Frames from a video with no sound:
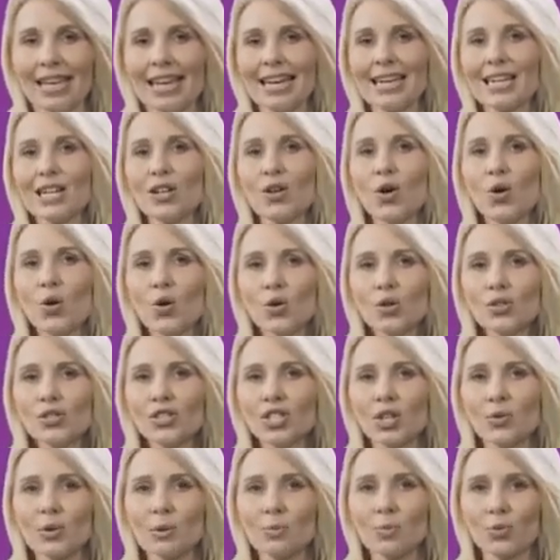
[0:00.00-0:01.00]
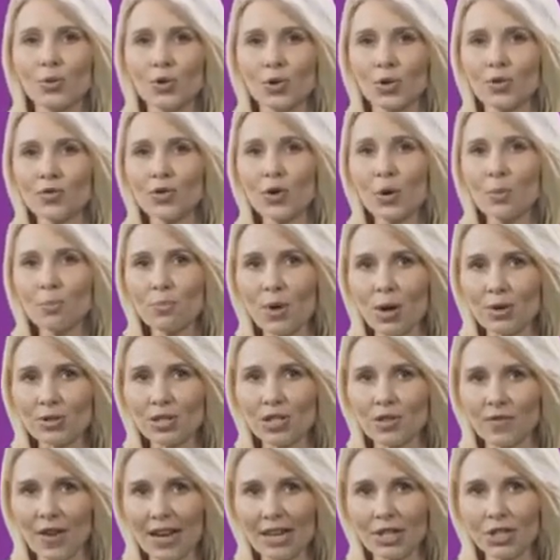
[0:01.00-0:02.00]
It'll also improve your
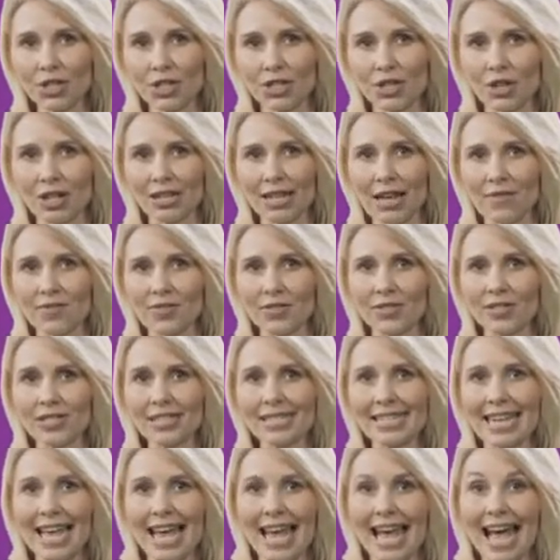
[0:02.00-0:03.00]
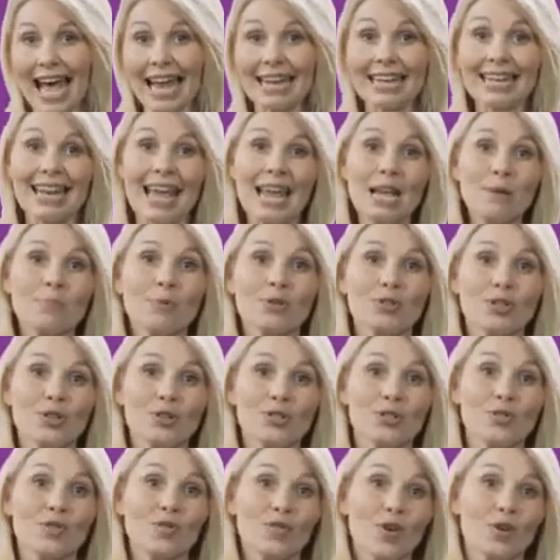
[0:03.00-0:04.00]
motivational levels and enable you
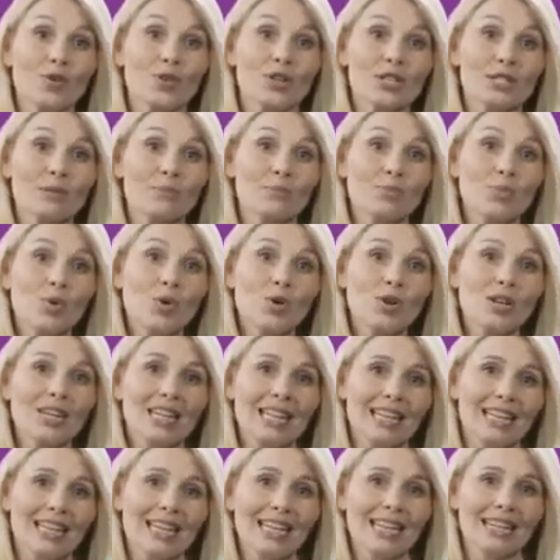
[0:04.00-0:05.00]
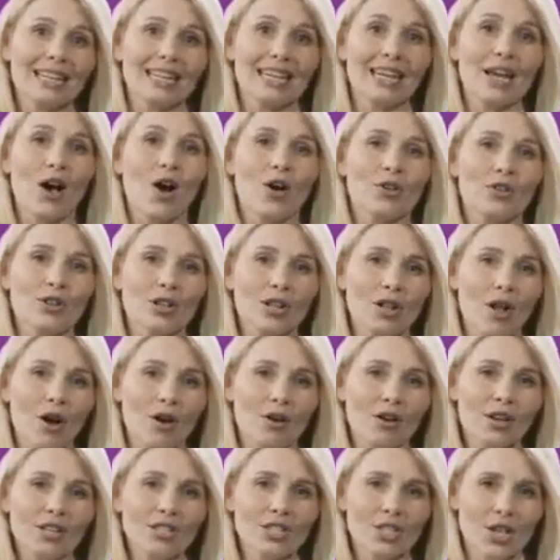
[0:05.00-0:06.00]
to focus more clearly on
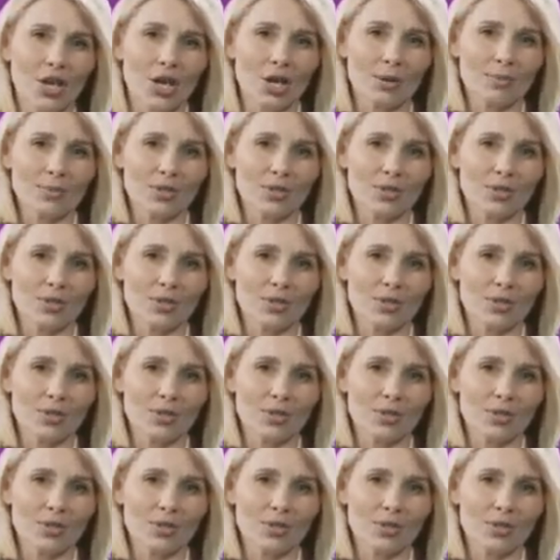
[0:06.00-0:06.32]
longer term